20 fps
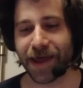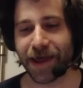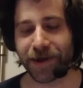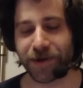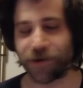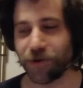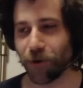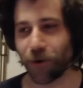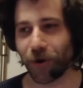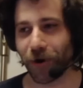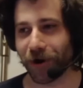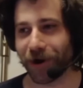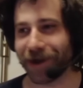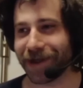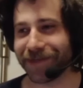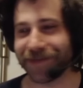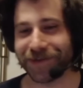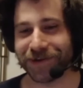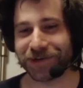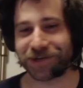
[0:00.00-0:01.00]

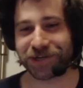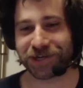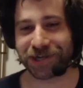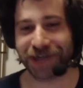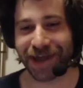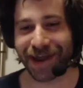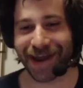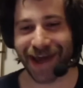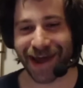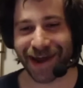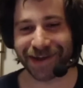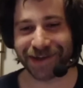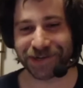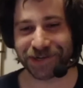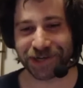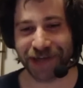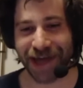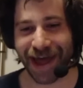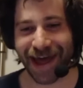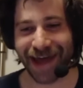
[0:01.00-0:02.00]
ignoring like the shit out of
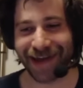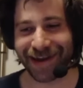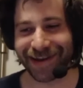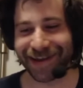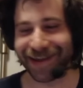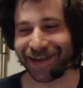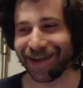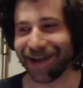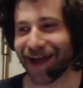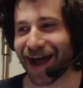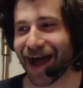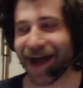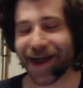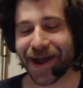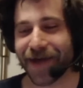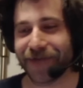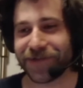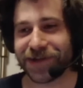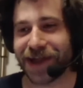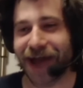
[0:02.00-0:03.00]
chat. I
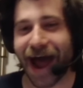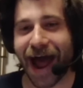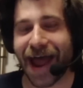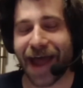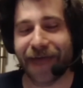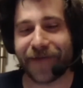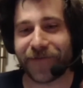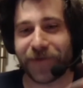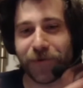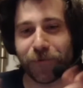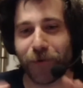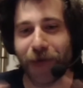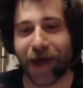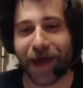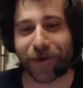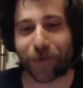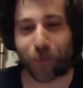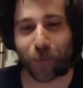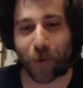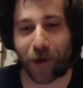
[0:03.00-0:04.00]
haven't I haven't
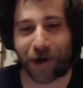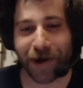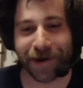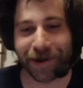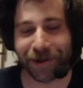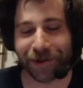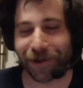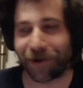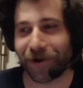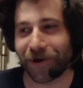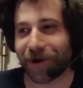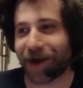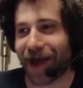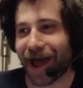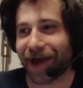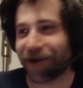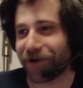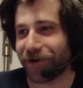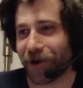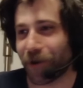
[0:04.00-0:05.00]
read one alert.
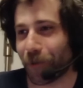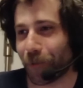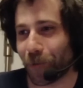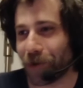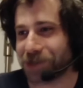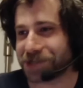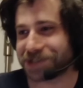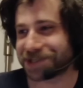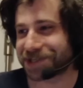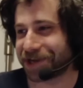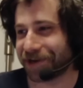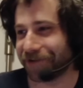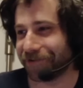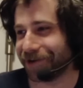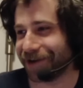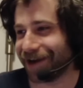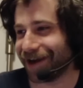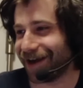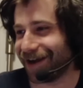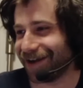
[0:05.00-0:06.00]
I don't know what's
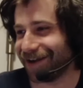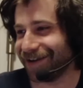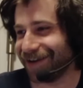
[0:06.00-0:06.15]
going on.